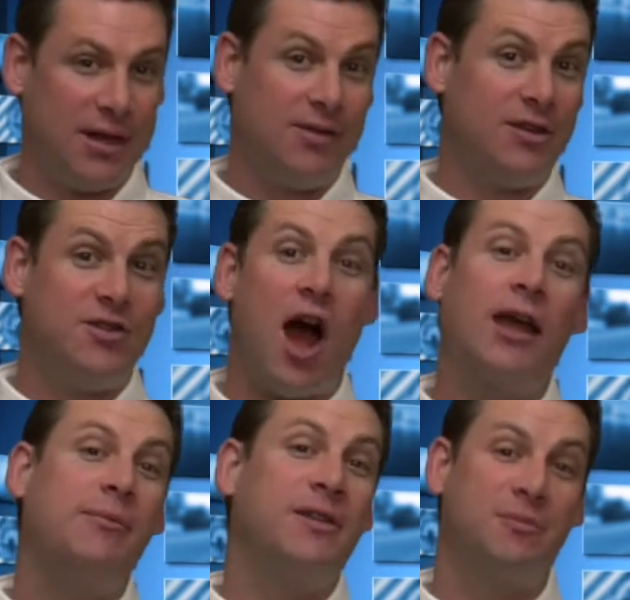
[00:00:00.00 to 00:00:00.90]
in the
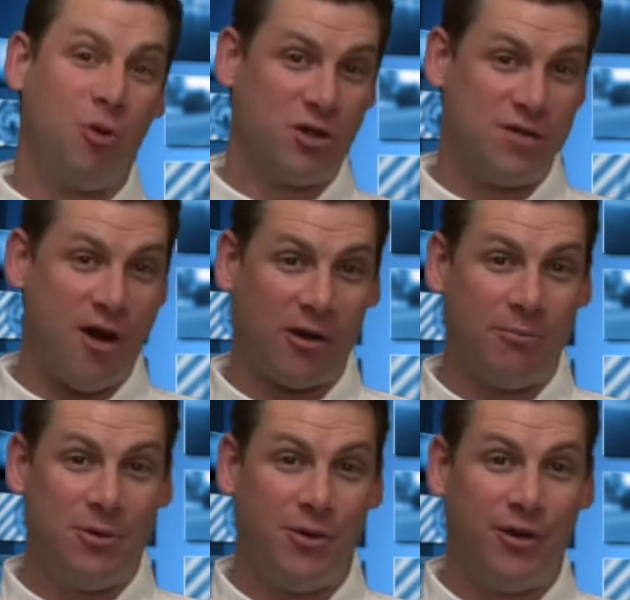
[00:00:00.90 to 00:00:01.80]
documents portion of our
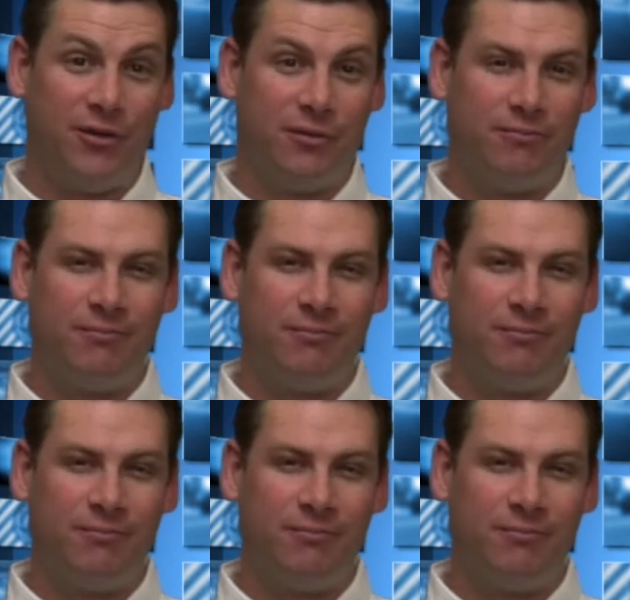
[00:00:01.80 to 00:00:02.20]
computers.